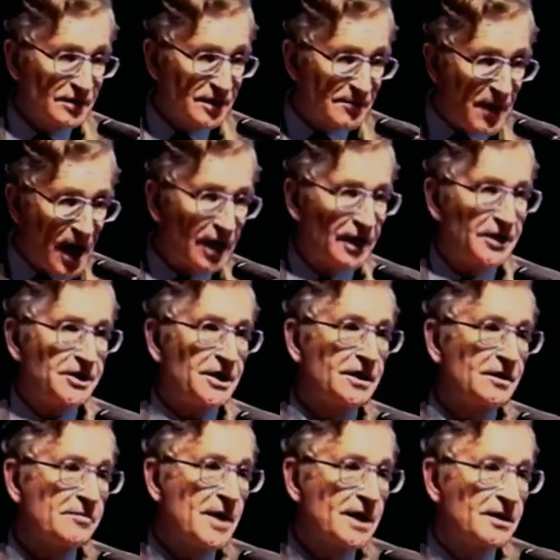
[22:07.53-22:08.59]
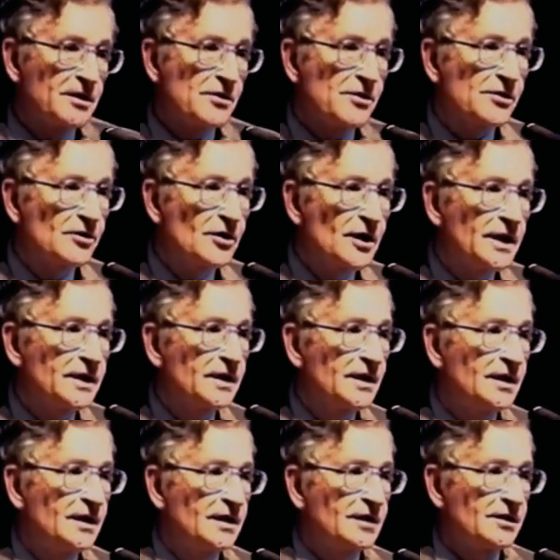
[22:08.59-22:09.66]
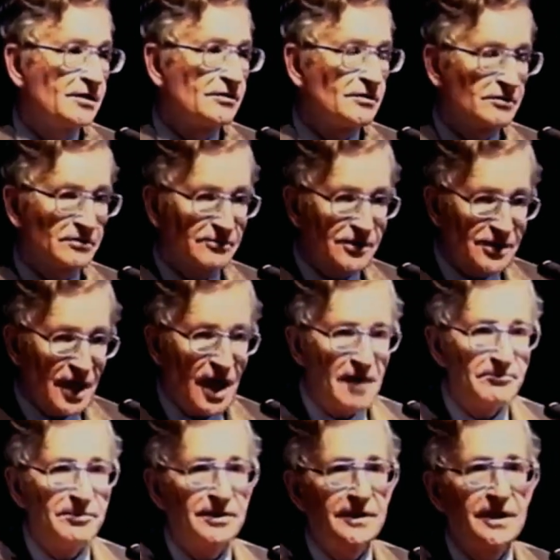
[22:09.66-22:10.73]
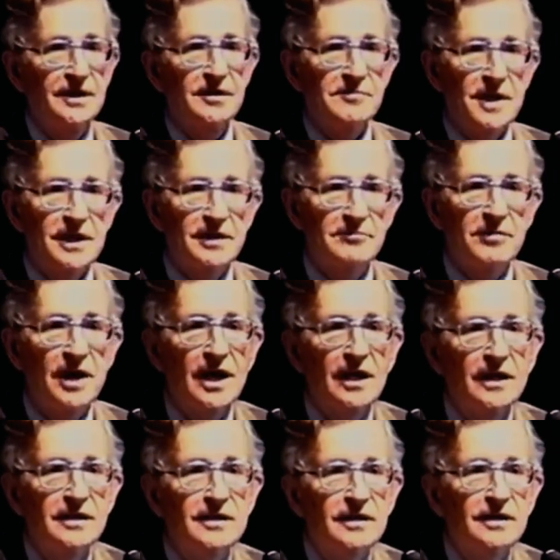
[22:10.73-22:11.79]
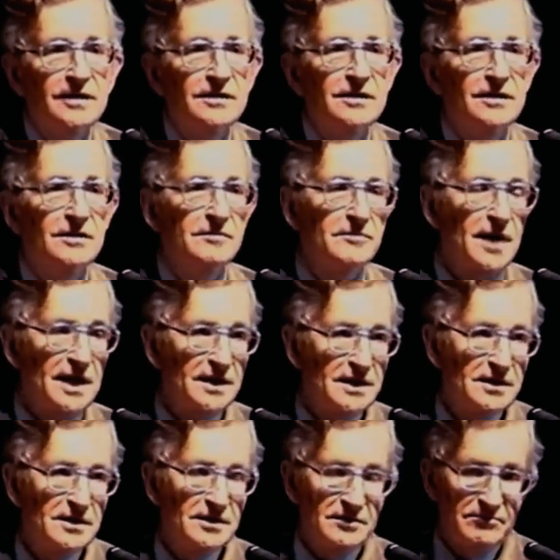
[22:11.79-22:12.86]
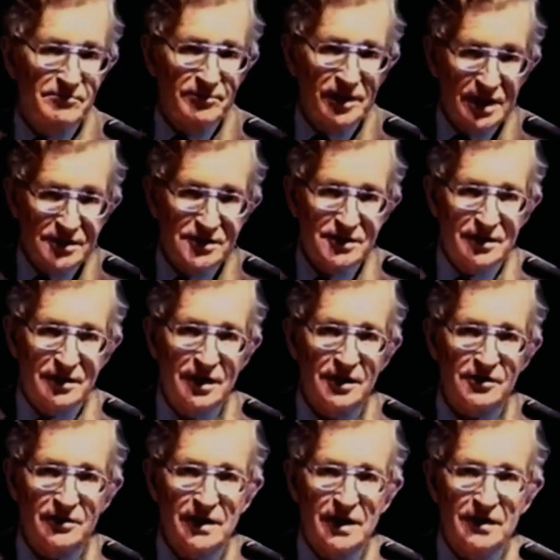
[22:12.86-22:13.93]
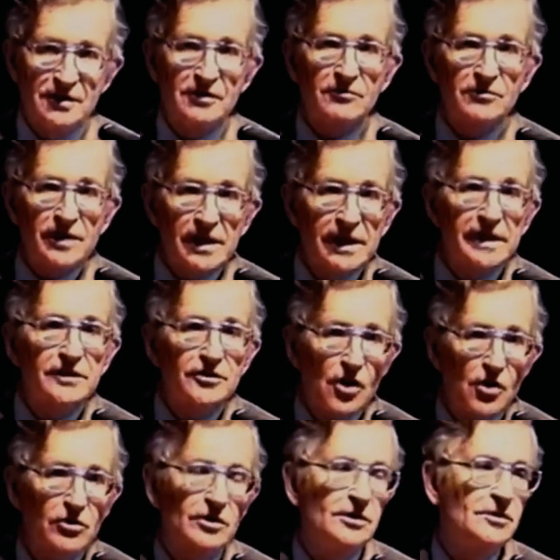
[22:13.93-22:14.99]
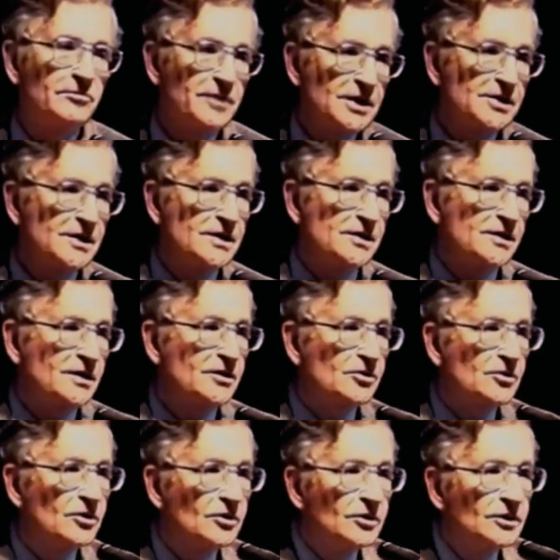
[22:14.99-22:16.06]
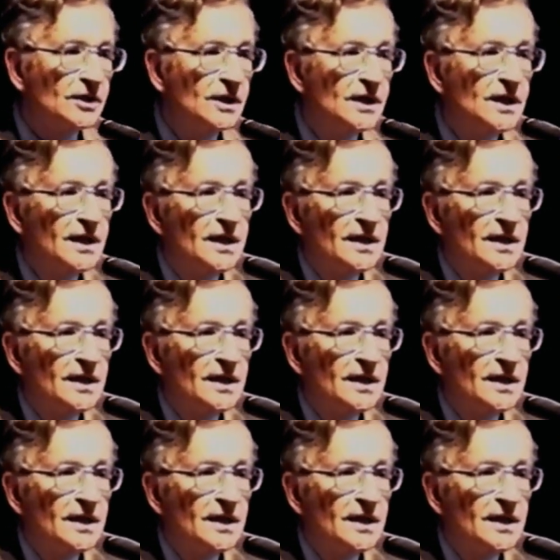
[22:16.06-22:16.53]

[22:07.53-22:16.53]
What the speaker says: demolish independent thought, to stop independent politics, to place the country under really total business control.